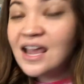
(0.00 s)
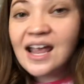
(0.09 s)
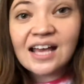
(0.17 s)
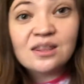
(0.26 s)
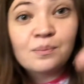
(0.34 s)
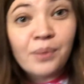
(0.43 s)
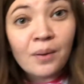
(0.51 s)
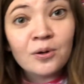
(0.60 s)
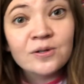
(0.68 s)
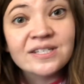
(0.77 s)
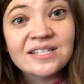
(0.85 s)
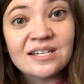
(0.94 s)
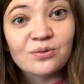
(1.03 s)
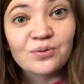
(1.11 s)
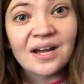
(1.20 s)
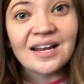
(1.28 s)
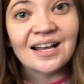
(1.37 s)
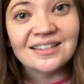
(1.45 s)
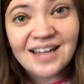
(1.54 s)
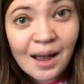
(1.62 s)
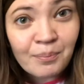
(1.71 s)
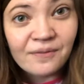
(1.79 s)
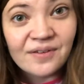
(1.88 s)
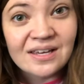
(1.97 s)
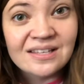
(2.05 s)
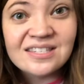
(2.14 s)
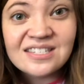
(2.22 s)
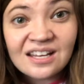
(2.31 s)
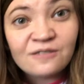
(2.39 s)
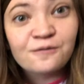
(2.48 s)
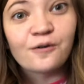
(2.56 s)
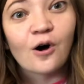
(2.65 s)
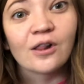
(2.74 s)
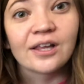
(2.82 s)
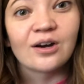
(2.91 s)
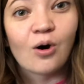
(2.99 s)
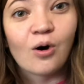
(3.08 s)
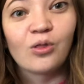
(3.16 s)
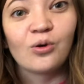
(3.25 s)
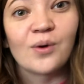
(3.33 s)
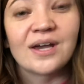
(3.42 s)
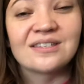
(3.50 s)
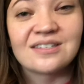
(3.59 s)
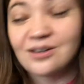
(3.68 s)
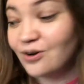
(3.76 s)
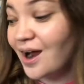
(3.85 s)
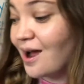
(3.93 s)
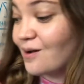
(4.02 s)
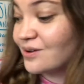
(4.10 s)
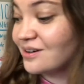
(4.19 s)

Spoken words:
and the bubbles sit right on top of it instead of falling all the way to the ground.